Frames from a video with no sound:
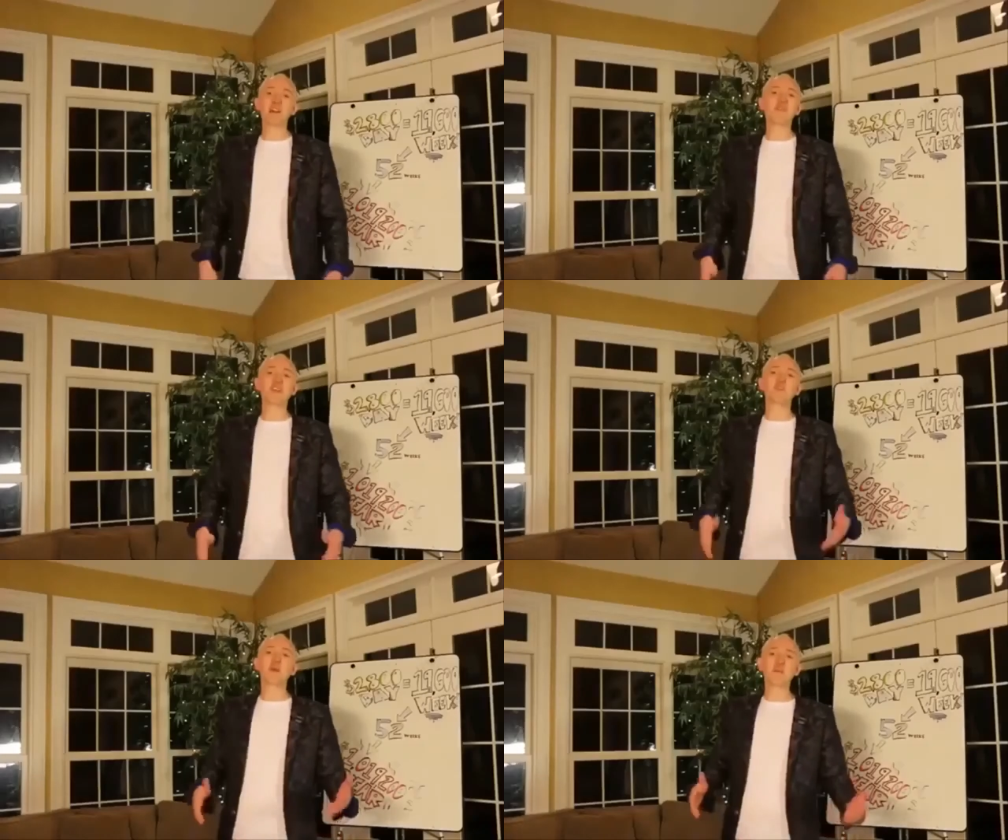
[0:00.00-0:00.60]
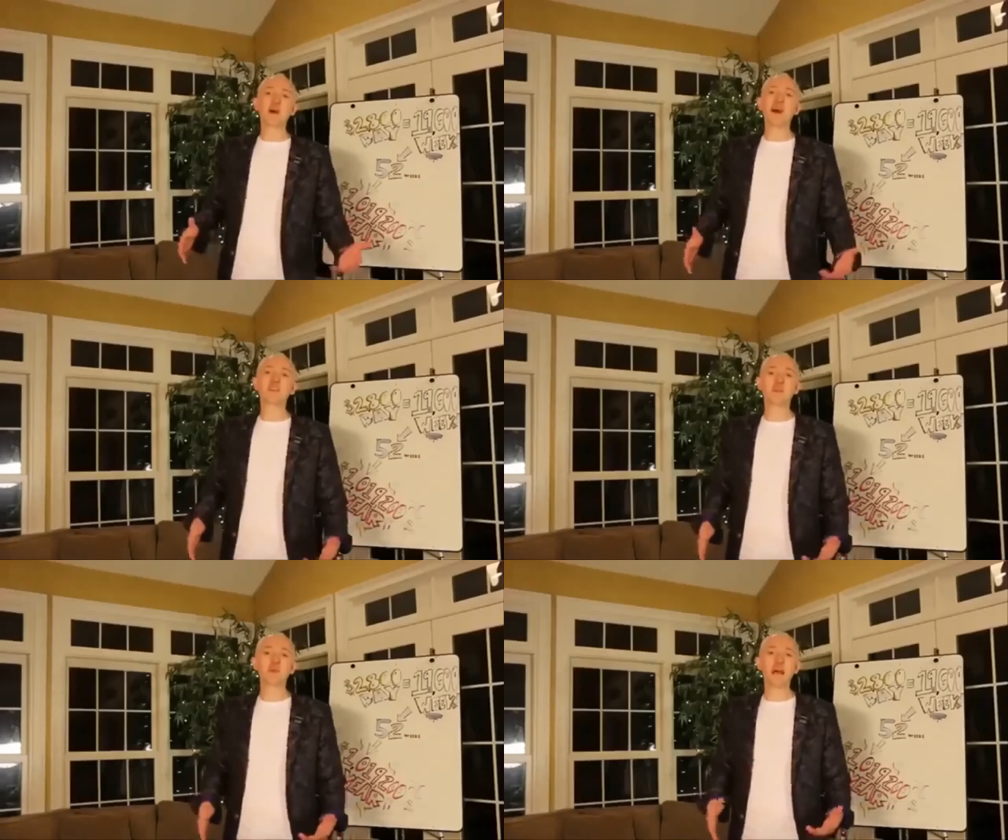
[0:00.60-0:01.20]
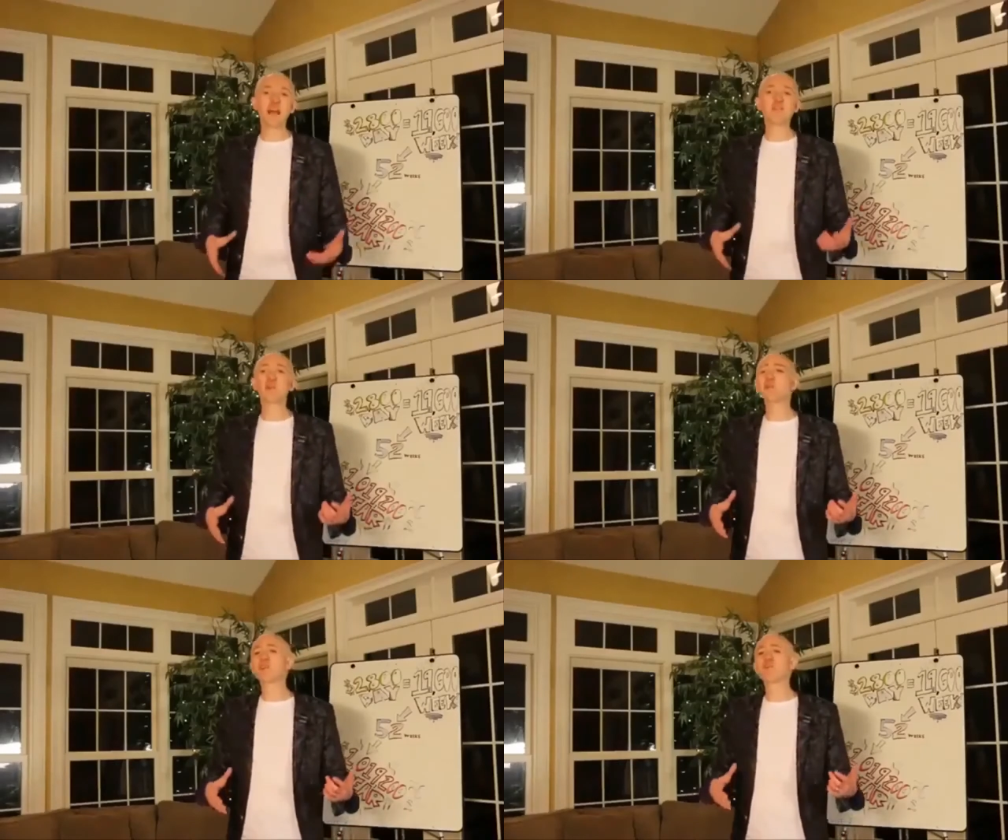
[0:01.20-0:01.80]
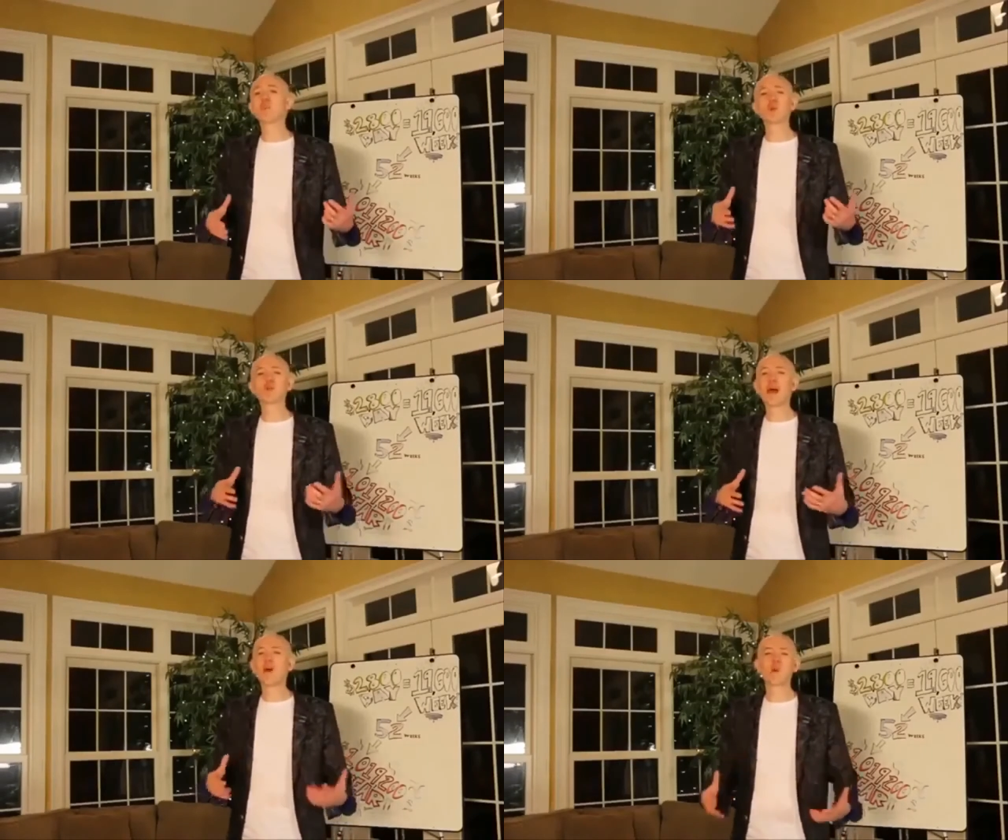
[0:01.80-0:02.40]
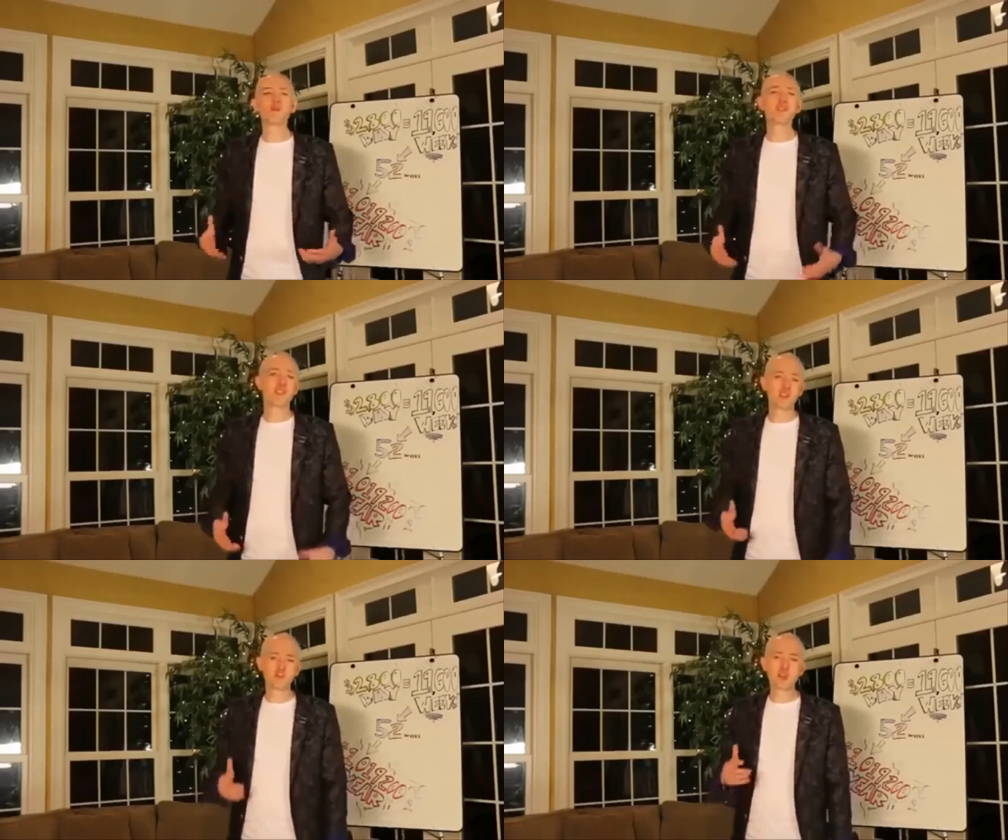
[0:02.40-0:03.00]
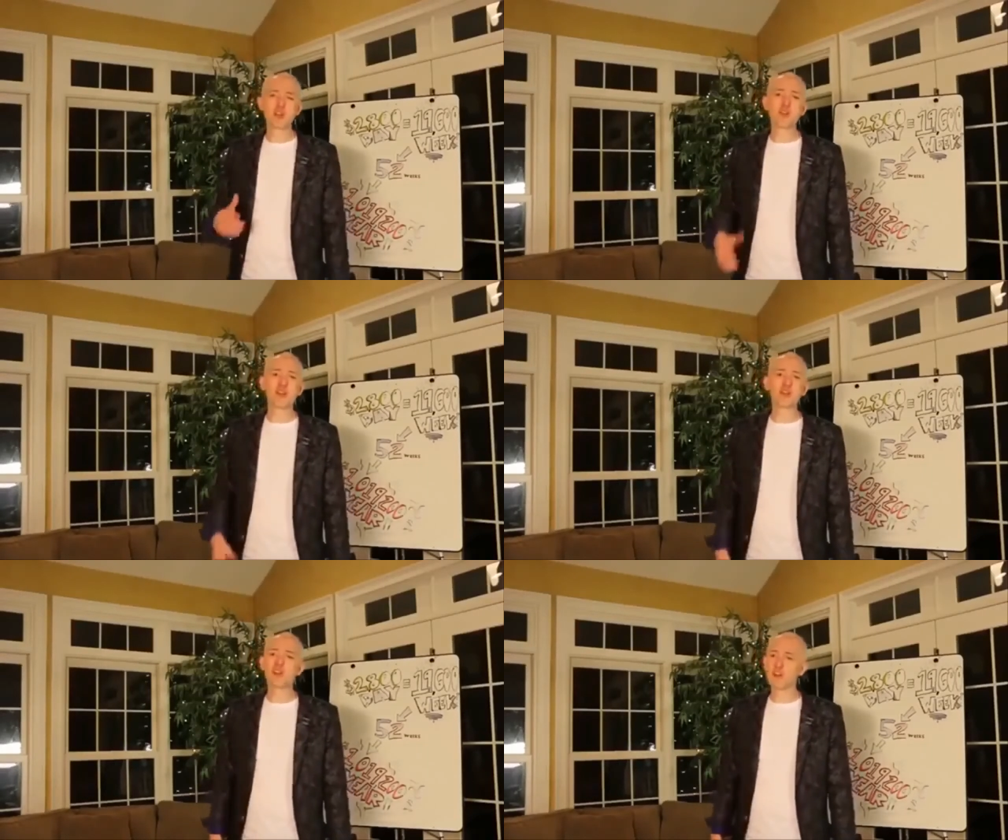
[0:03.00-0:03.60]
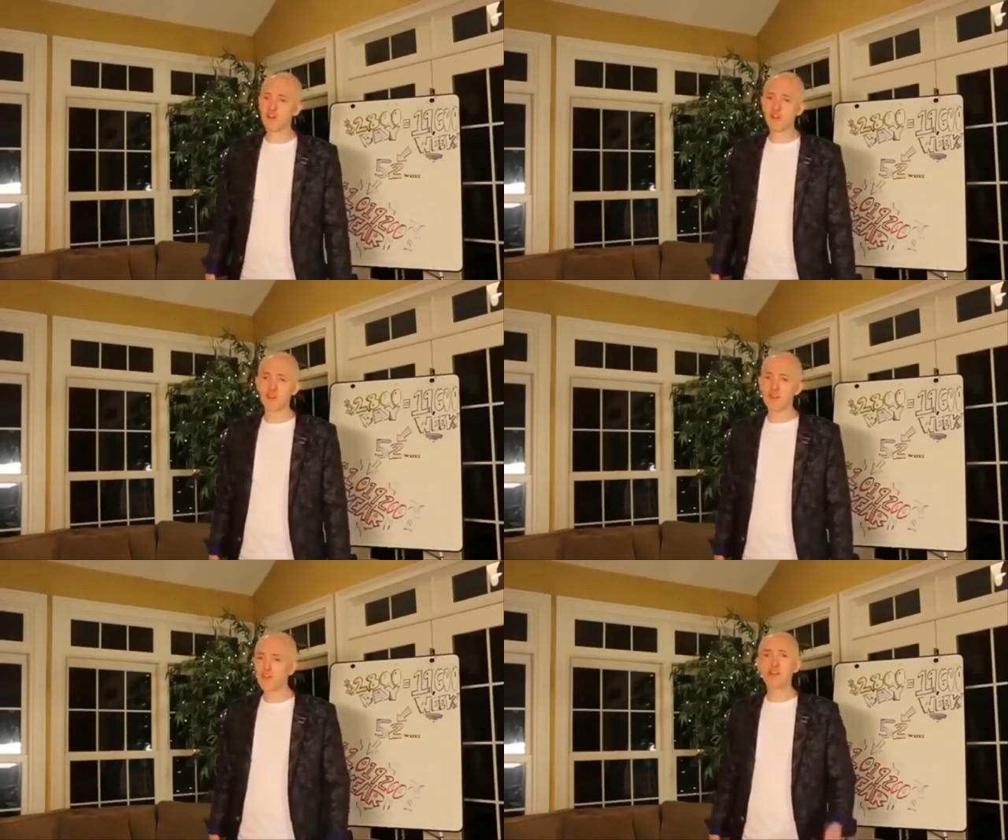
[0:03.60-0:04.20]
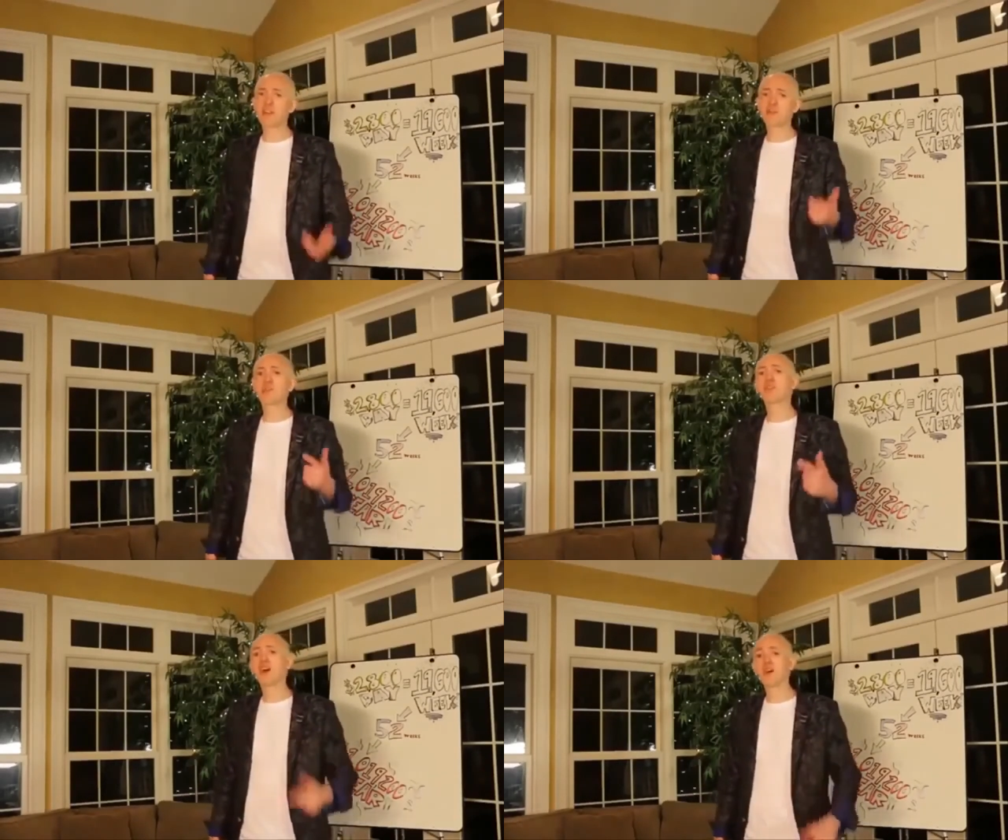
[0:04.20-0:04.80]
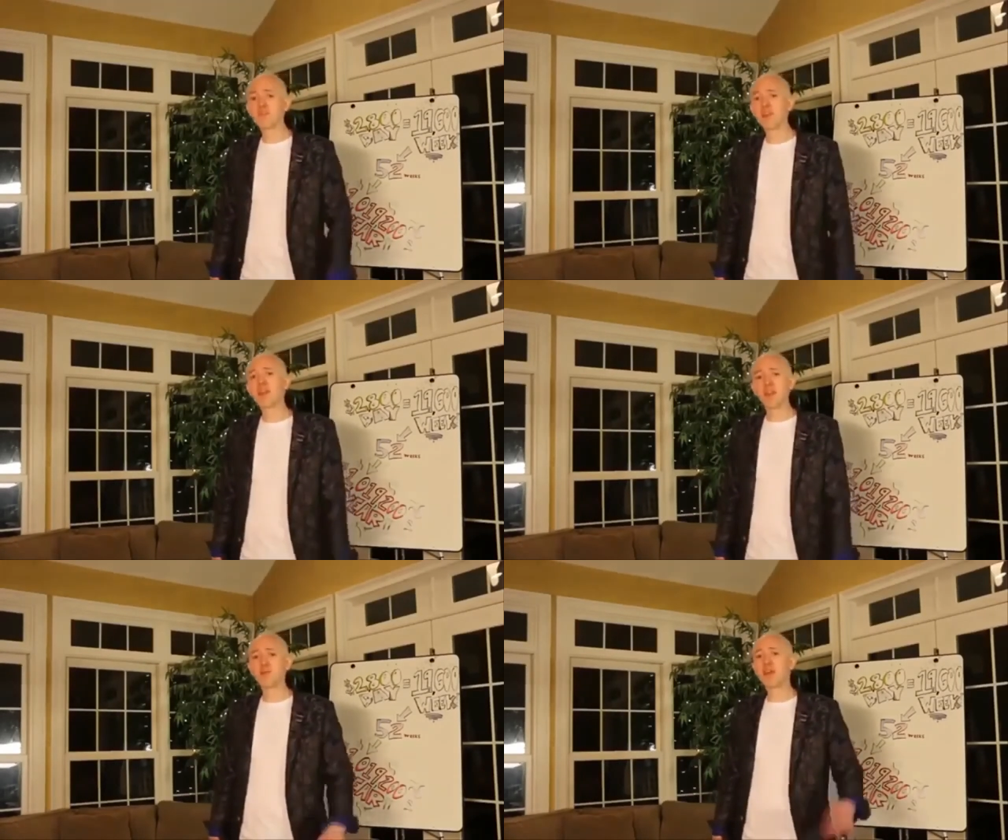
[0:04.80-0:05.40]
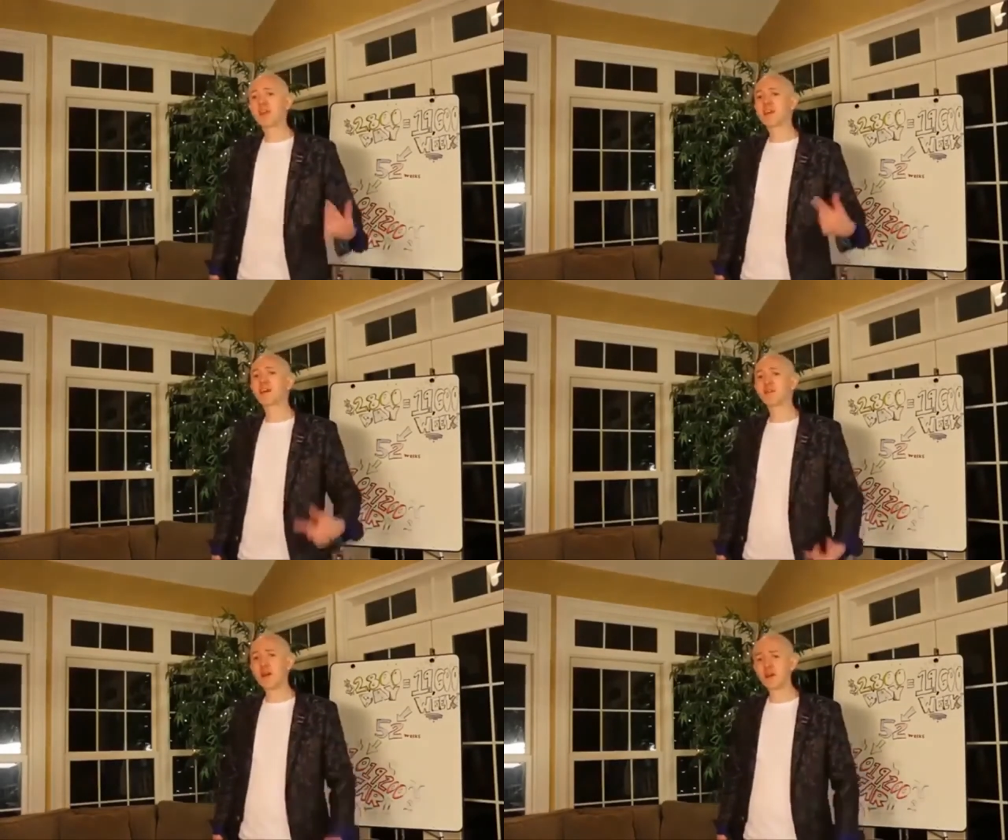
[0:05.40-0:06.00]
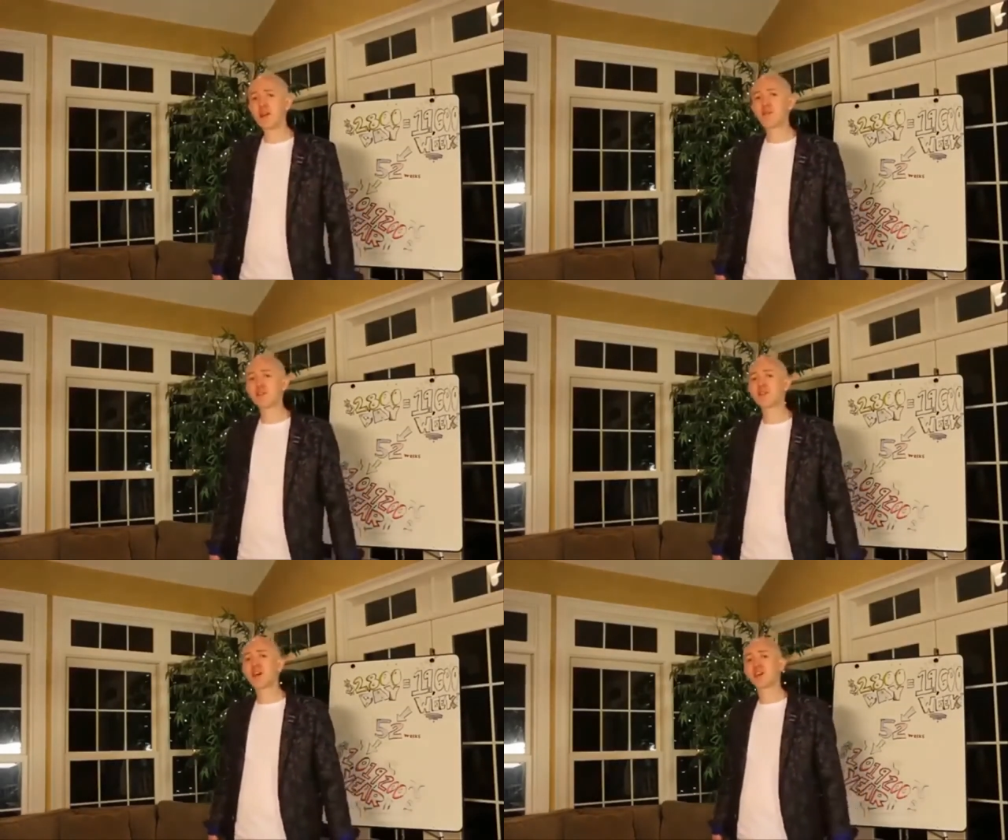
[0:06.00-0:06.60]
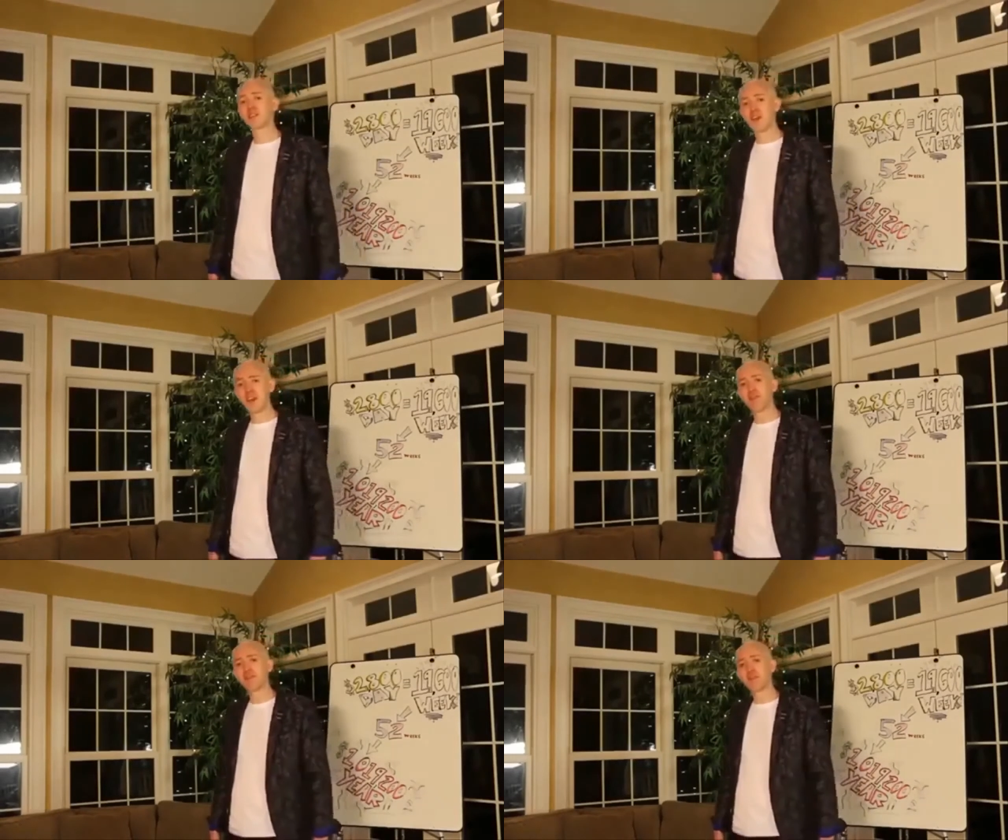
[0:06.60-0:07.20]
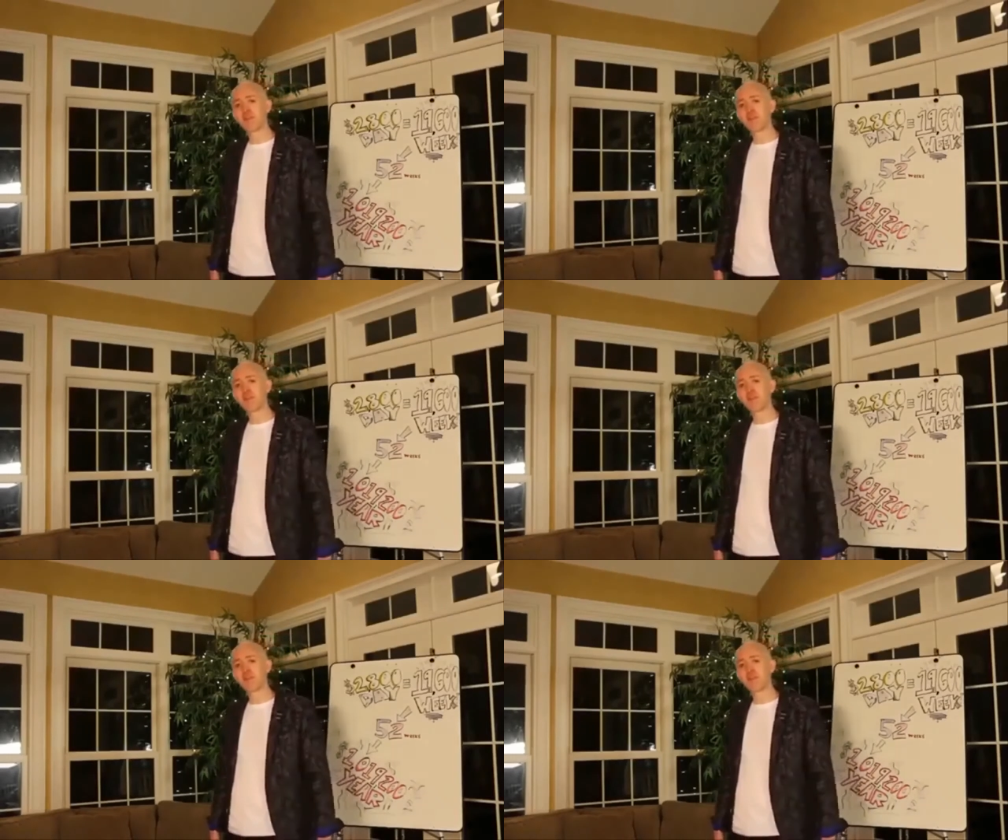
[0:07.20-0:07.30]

A life that is made possible by having one of the most powerful income generators on earth, freeing up your time and paying down your Mount Everest-sized debt.